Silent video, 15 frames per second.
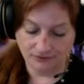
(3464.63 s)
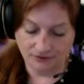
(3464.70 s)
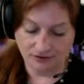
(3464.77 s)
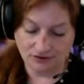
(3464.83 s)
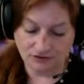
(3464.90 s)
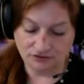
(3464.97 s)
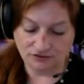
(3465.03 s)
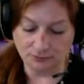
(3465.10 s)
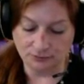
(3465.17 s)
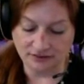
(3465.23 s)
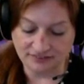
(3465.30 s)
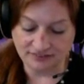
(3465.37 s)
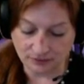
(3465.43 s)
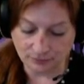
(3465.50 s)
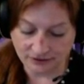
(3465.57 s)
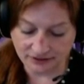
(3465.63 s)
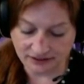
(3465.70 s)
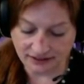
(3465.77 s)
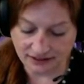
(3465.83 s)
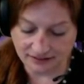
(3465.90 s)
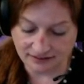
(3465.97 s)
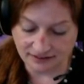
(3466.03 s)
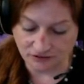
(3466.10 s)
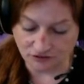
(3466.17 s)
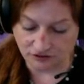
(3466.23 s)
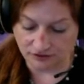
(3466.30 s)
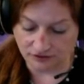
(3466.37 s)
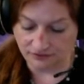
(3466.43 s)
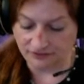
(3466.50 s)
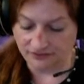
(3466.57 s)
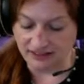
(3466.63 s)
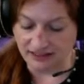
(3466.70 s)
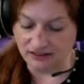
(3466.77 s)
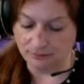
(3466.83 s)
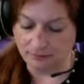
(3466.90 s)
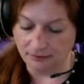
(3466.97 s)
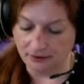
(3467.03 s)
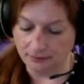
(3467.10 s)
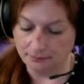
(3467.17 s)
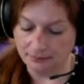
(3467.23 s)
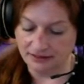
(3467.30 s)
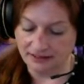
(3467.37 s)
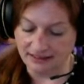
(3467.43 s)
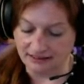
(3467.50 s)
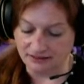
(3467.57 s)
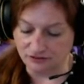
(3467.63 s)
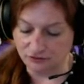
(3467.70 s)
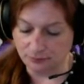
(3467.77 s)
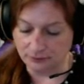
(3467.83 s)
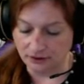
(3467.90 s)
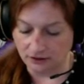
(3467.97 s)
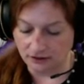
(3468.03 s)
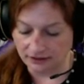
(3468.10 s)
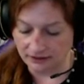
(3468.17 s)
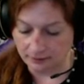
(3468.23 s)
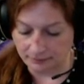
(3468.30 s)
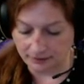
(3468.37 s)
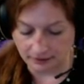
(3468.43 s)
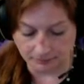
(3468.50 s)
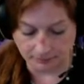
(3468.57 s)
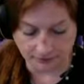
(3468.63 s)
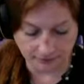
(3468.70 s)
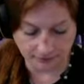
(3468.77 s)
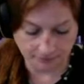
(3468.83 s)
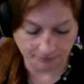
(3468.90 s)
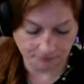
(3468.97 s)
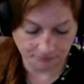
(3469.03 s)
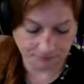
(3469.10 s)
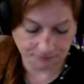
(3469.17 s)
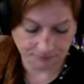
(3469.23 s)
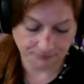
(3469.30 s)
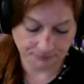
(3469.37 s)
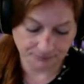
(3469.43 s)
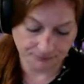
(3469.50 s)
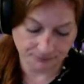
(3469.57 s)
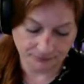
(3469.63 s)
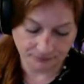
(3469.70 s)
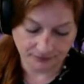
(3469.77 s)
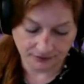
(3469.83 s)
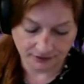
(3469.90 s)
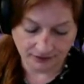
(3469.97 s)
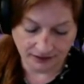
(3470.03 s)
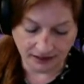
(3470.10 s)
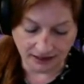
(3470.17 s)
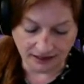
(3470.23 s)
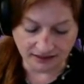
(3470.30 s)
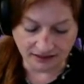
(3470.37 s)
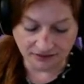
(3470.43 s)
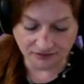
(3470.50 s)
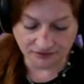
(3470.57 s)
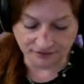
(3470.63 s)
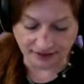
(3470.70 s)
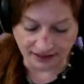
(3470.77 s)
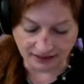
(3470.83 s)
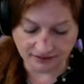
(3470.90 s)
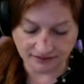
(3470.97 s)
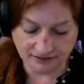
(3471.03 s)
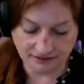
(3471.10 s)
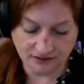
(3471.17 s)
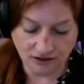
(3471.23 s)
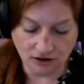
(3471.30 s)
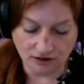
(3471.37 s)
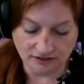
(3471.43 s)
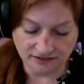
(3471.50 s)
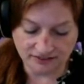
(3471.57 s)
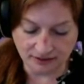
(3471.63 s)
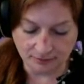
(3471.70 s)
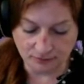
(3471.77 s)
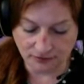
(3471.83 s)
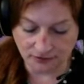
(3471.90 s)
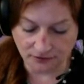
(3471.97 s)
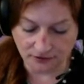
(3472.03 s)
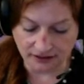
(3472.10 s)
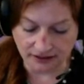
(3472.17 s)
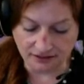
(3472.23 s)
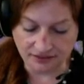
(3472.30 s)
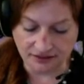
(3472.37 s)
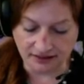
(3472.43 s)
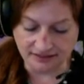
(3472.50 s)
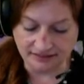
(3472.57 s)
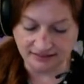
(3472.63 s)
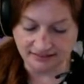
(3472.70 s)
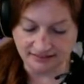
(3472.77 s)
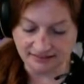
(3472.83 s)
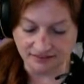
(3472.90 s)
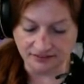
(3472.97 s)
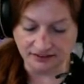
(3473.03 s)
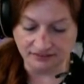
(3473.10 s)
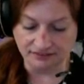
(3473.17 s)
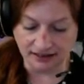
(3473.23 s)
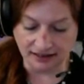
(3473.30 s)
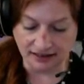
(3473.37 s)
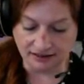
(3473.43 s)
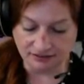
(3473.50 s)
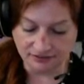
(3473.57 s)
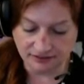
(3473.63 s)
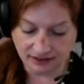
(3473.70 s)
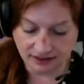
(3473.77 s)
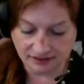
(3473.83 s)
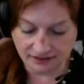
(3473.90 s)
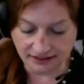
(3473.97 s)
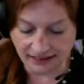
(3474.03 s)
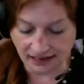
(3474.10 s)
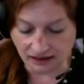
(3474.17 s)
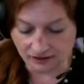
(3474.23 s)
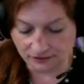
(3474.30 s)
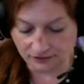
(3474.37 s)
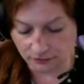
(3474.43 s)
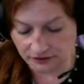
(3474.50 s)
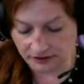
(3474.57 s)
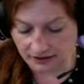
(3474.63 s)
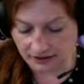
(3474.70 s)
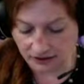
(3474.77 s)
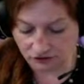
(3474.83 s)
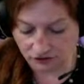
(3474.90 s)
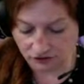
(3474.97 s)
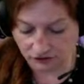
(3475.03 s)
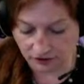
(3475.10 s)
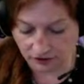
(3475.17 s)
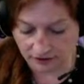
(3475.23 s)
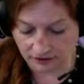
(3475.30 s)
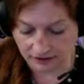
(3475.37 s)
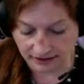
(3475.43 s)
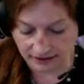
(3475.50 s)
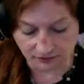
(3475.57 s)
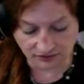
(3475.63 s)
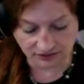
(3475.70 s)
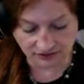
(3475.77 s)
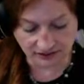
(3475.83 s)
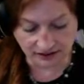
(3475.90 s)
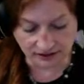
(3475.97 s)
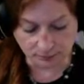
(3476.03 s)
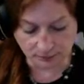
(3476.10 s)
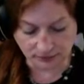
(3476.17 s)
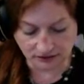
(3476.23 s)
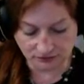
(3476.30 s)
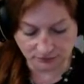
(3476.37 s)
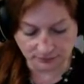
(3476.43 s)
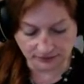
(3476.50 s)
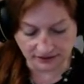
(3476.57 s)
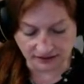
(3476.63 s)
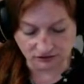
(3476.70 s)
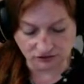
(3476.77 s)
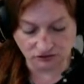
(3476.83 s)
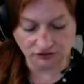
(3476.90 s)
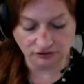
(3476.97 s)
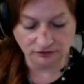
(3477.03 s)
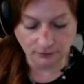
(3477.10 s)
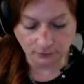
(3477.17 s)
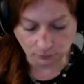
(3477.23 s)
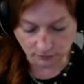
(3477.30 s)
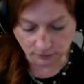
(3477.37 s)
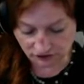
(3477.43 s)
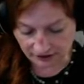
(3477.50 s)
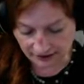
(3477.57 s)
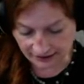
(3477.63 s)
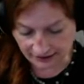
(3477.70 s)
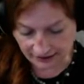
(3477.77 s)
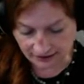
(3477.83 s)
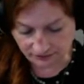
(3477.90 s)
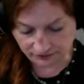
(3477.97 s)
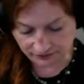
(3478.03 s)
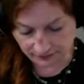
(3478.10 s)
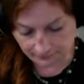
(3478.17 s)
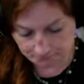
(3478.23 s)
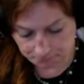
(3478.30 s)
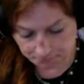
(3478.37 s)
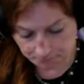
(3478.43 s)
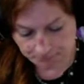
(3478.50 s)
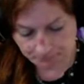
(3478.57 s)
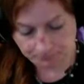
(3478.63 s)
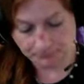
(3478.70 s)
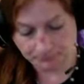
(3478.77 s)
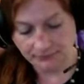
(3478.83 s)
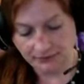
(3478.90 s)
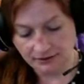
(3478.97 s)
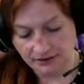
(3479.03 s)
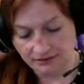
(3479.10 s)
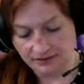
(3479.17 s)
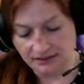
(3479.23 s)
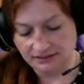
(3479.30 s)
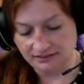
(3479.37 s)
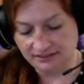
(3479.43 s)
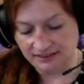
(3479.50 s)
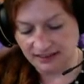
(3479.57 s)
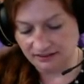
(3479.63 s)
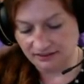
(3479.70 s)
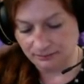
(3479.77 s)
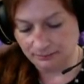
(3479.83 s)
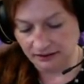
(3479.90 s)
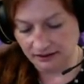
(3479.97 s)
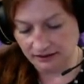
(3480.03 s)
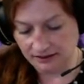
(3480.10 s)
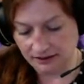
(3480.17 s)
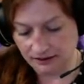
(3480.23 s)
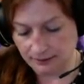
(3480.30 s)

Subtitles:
So we see what the intention of the State Department is regarding the people. Another fact, on December 30th, 1975, the California National Guard announced in a press release, which I have, that the state's military